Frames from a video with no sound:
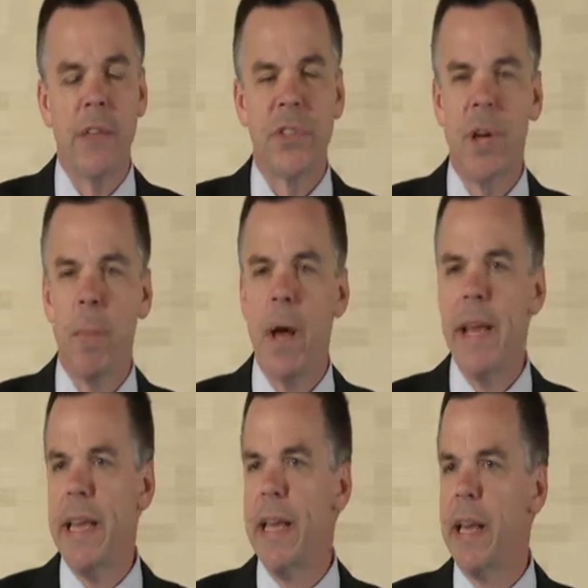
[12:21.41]

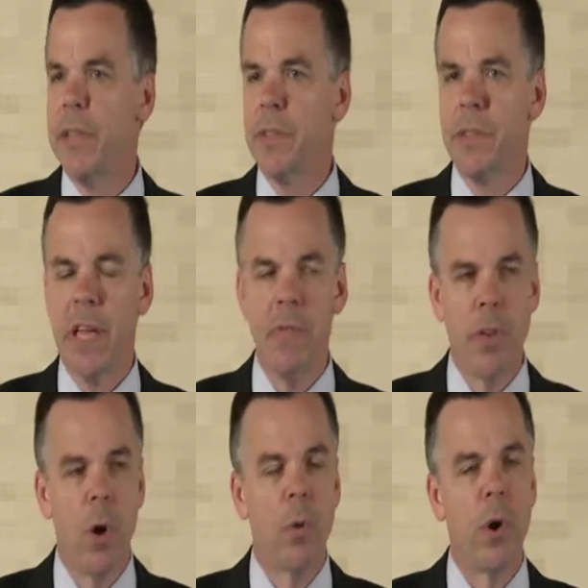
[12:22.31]
somebody gets,
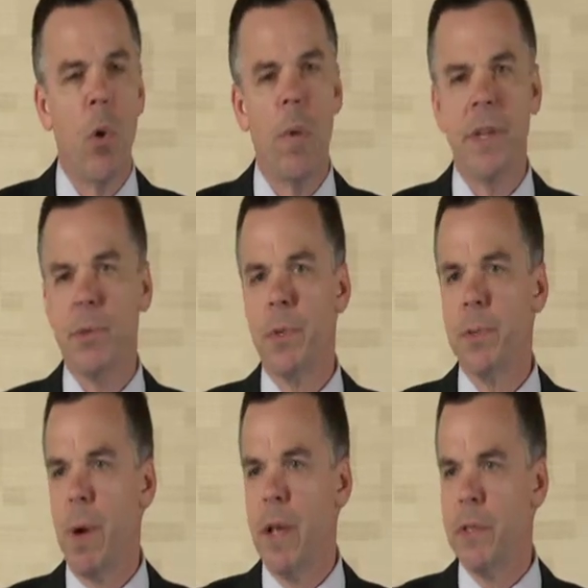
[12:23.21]
even though nobody's
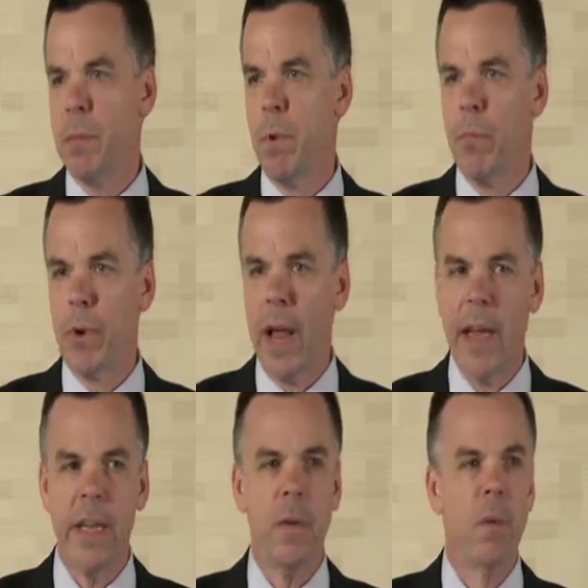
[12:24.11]
responsible for
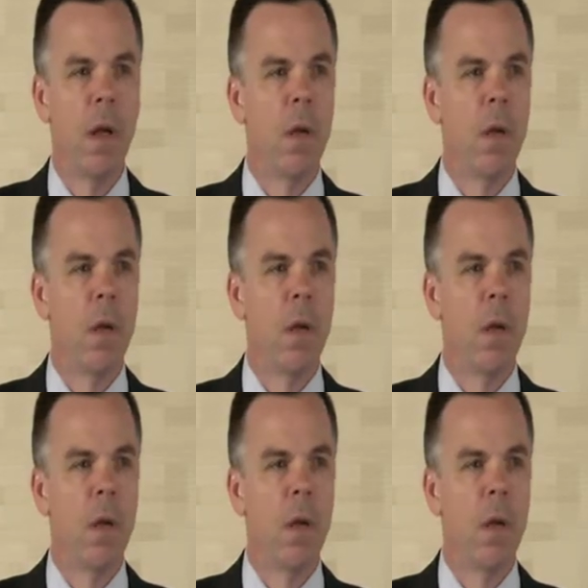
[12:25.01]
any